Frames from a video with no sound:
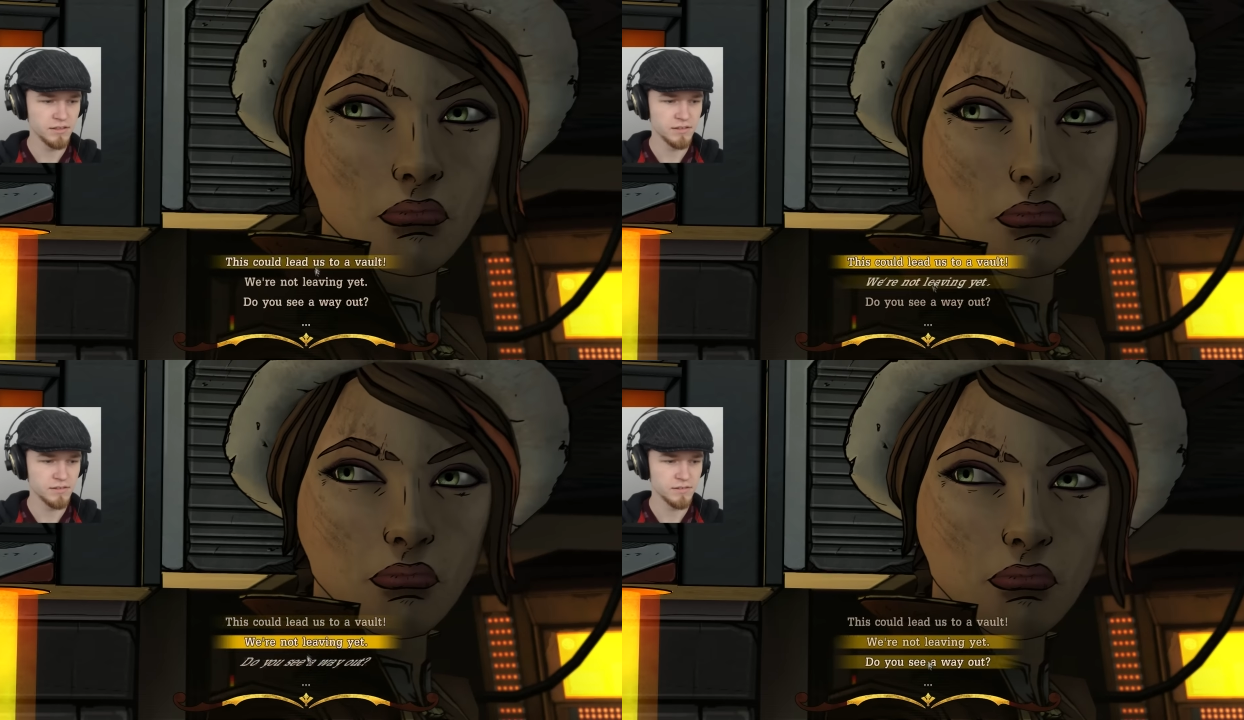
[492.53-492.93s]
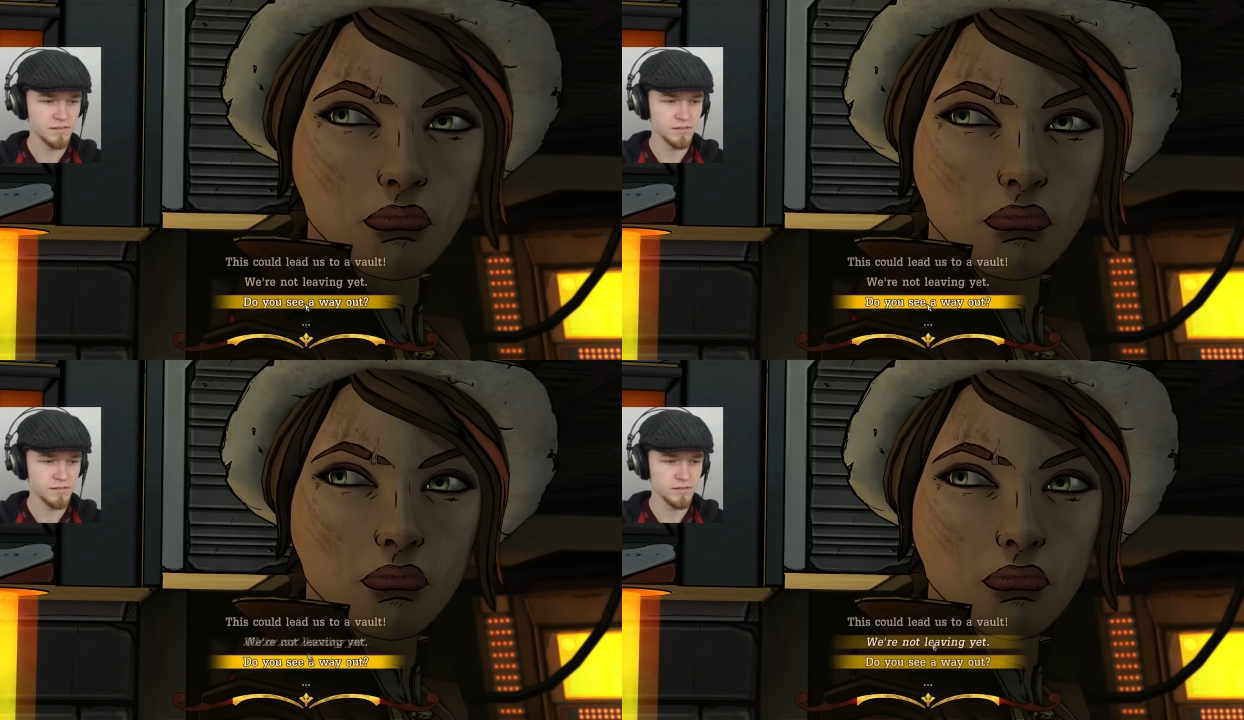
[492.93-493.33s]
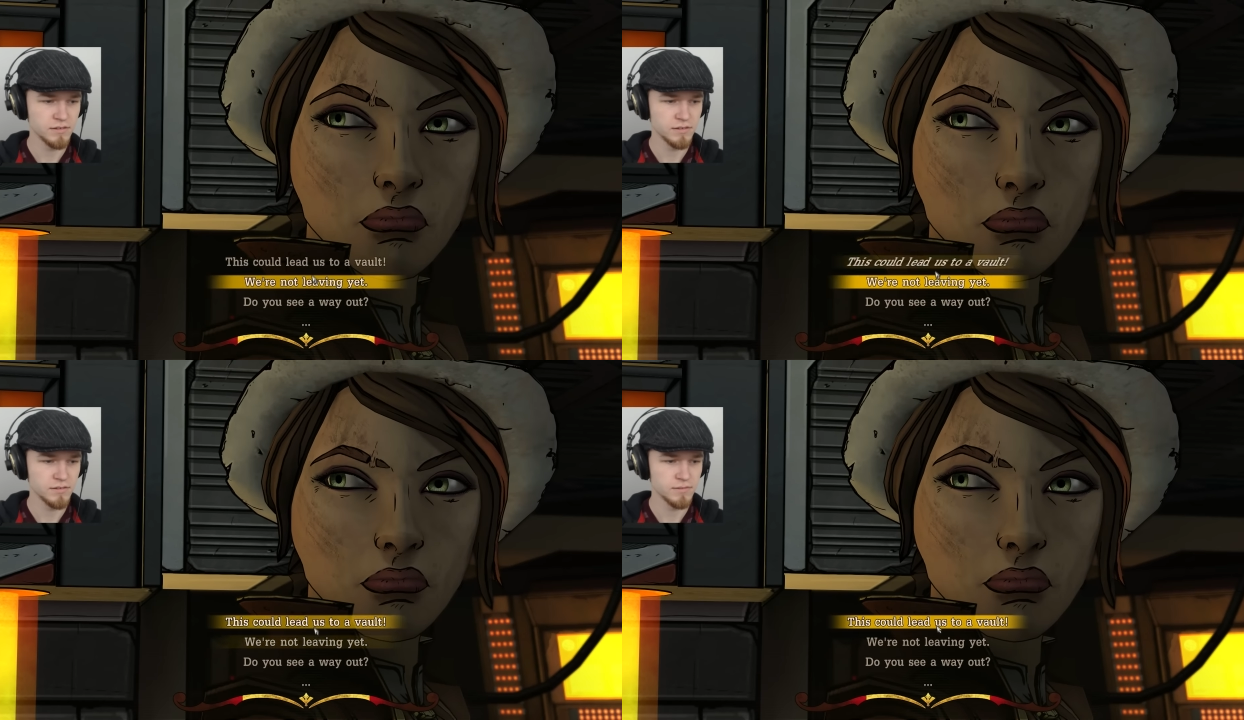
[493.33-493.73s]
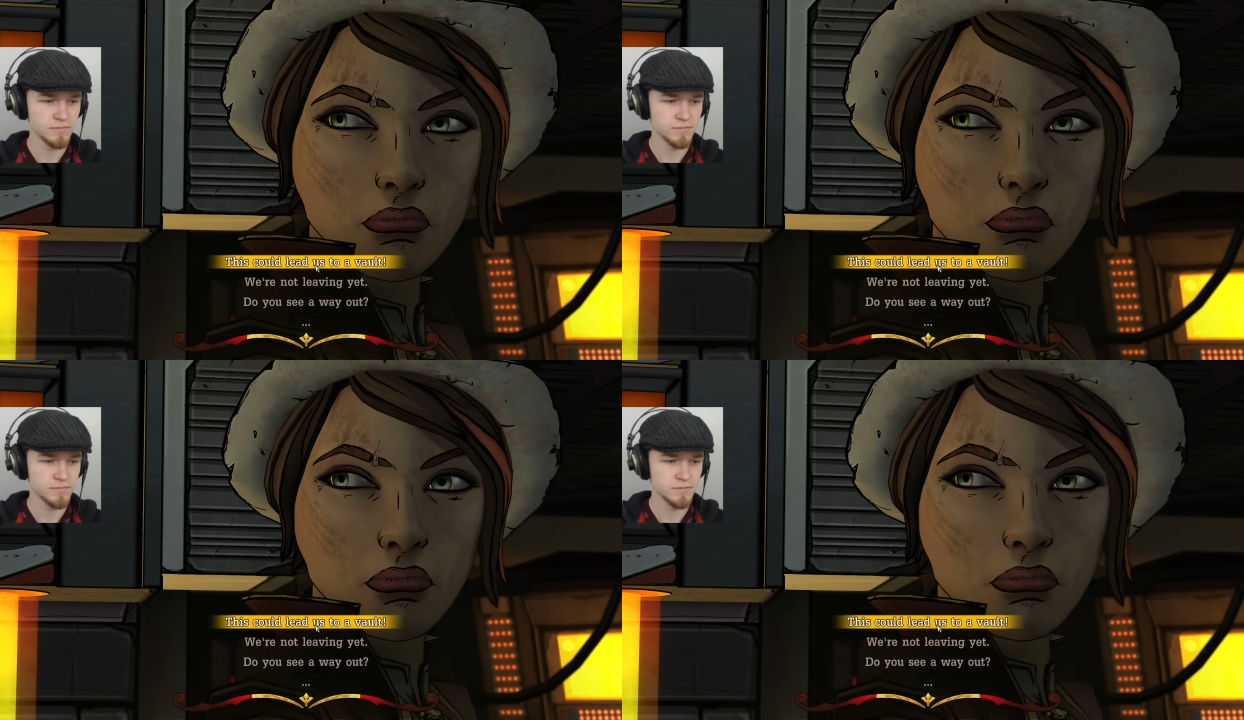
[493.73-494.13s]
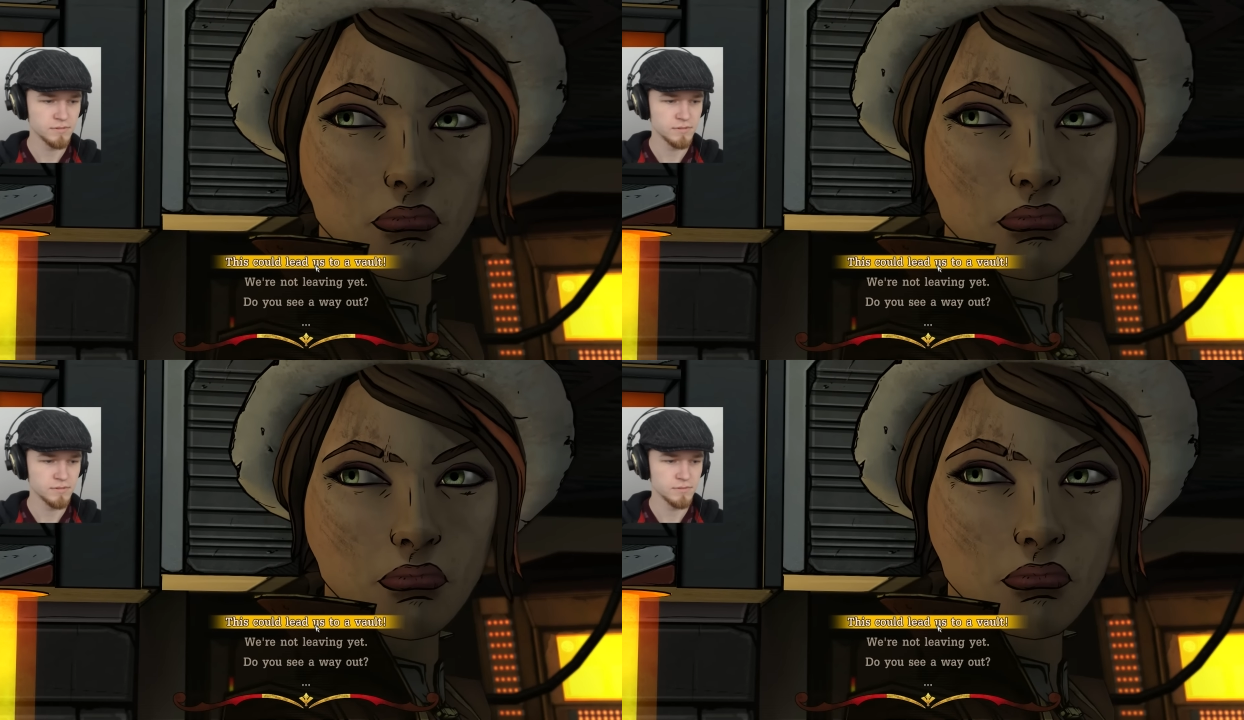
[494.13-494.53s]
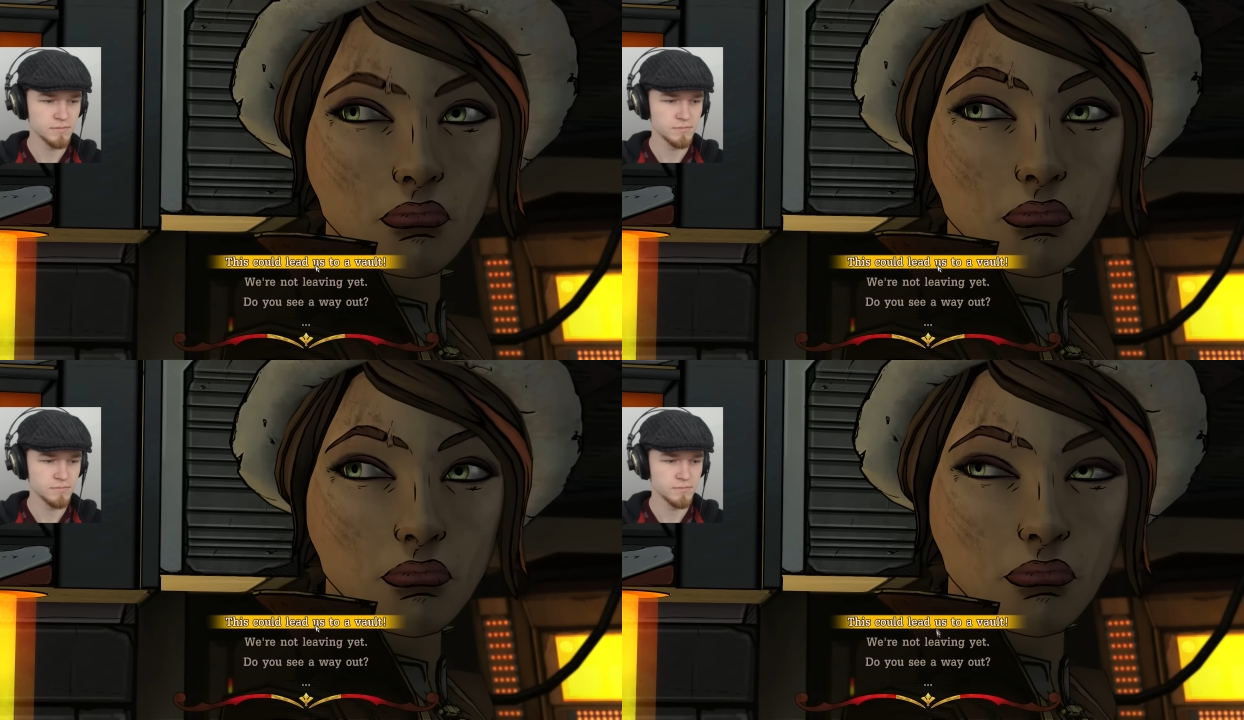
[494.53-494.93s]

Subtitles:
[no speech]